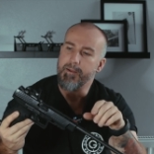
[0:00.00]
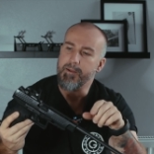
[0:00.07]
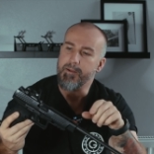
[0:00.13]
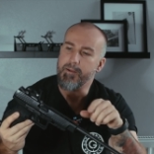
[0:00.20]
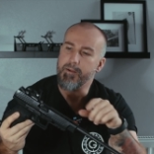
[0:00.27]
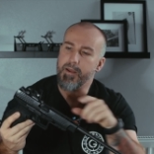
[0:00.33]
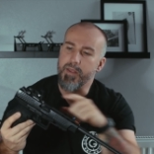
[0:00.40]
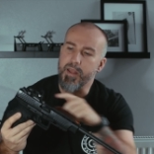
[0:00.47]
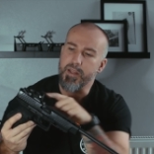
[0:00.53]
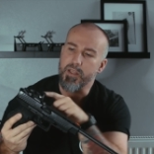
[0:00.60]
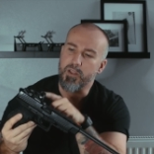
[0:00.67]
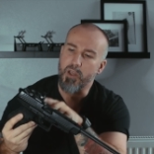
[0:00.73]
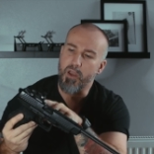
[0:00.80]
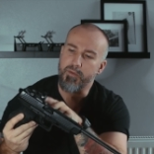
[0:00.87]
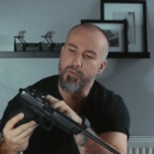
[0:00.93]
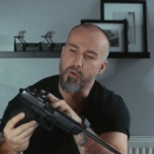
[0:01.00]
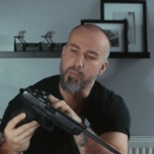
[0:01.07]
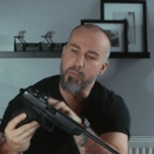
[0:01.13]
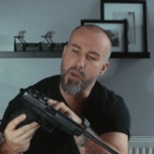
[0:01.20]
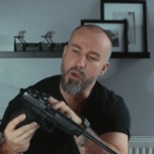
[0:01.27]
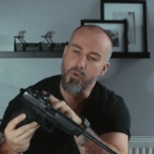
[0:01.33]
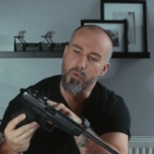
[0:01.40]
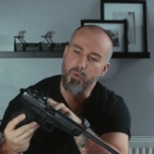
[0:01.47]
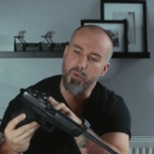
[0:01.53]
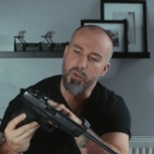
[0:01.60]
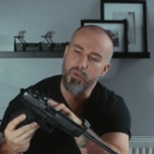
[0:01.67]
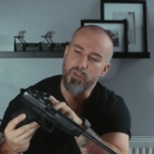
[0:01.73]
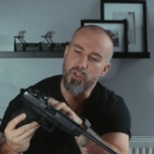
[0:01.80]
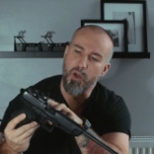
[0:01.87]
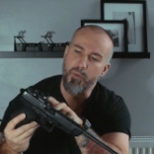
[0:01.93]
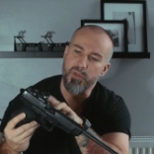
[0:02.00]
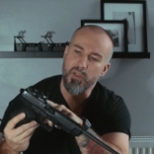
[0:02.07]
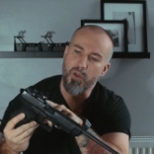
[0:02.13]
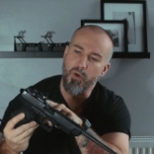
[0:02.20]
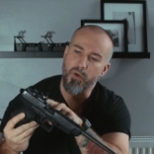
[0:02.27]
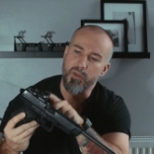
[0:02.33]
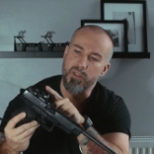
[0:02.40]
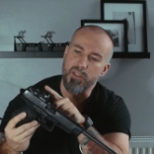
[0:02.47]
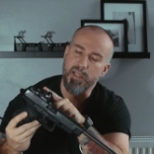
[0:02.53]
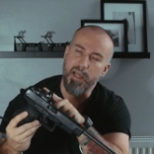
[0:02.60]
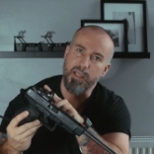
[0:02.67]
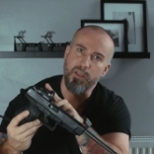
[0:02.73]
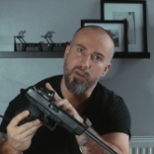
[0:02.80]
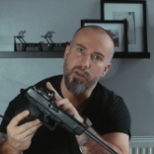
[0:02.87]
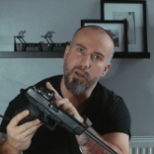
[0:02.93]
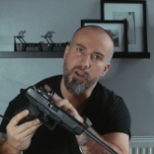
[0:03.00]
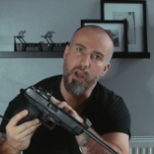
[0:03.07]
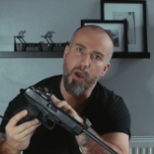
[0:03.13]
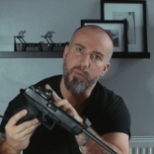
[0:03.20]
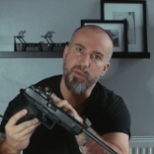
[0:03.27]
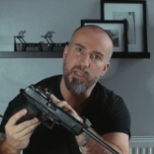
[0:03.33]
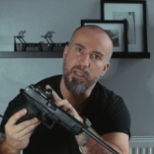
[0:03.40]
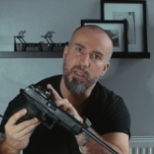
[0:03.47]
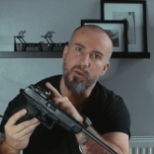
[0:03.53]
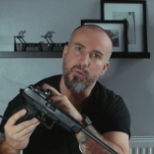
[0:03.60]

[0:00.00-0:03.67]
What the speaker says: And then you can go for a milled top slide to take an optic,